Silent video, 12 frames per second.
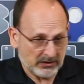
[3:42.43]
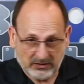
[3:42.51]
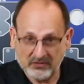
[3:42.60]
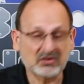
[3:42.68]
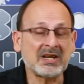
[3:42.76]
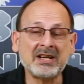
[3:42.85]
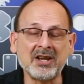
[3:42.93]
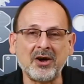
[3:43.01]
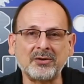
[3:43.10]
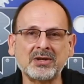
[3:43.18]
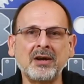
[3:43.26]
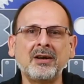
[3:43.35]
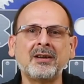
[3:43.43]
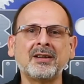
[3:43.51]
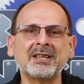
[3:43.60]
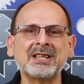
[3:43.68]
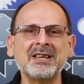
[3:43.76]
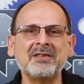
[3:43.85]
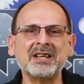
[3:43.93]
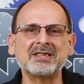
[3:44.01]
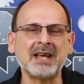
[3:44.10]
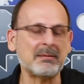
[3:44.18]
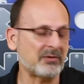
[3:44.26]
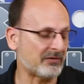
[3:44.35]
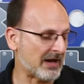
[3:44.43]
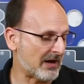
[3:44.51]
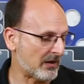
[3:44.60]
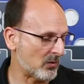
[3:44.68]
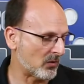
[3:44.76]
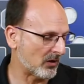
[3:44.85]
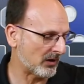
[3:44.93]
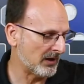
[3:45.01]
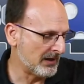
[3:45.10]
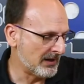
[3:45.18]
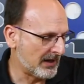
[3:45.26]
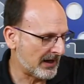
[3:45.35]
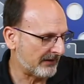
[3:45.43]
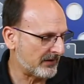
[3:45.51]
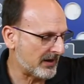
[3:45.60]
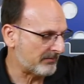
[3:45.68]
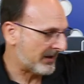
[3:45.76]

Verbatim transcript: You've seen those. Let's give you an example of how they work. I've got